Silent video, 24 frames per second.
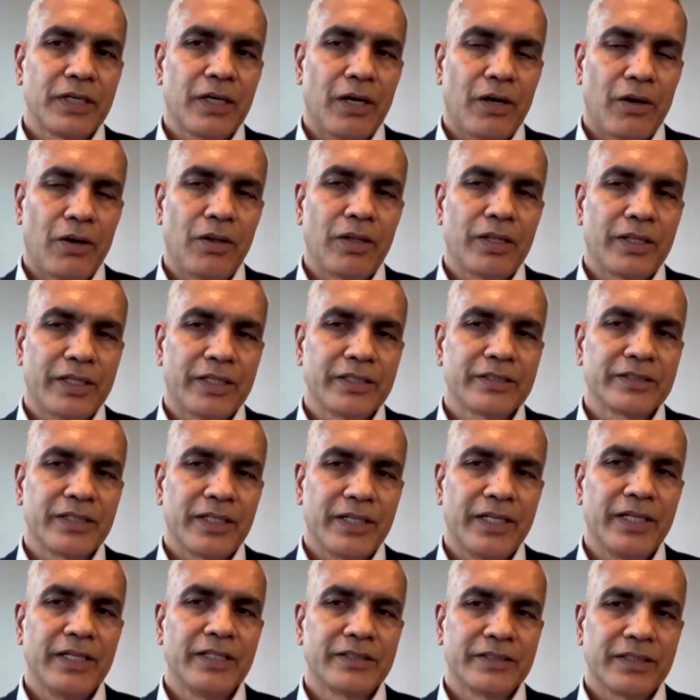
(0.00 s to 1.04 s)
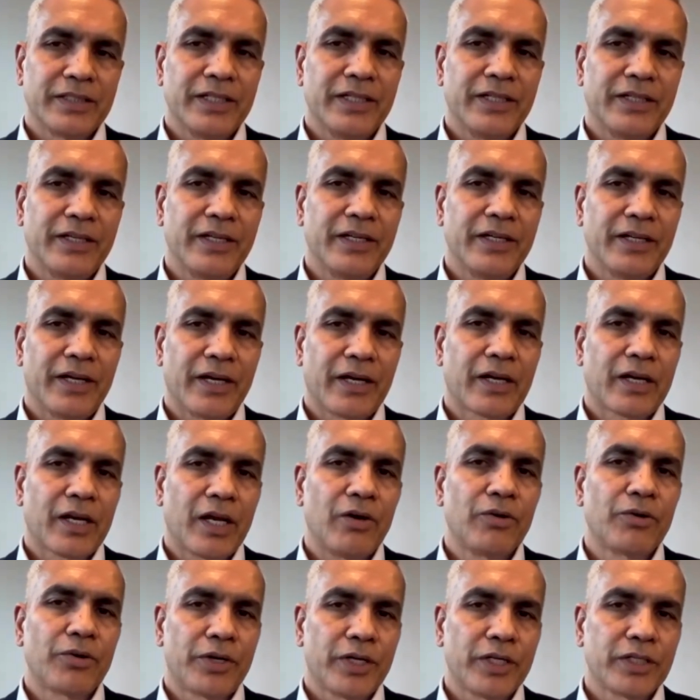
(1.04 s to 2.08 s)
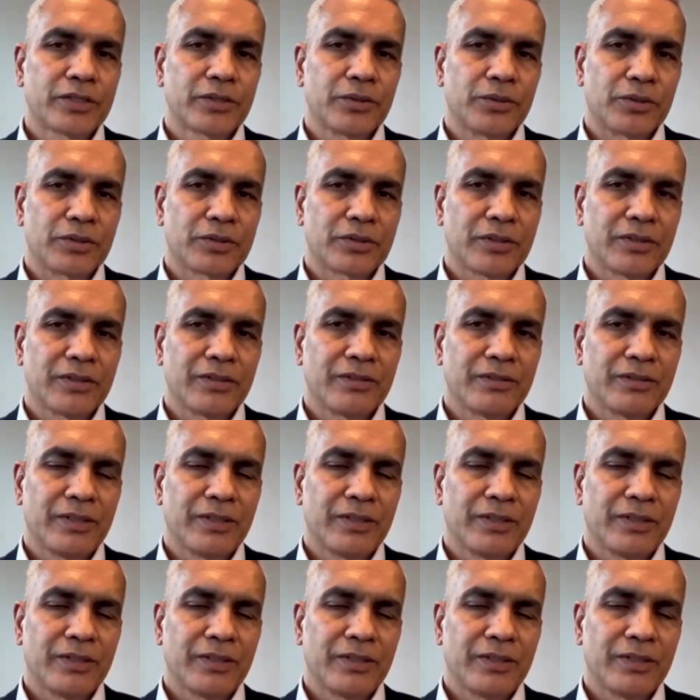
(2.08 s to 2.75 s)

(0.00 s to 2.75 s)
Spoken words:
all this is indeed a cloud resource.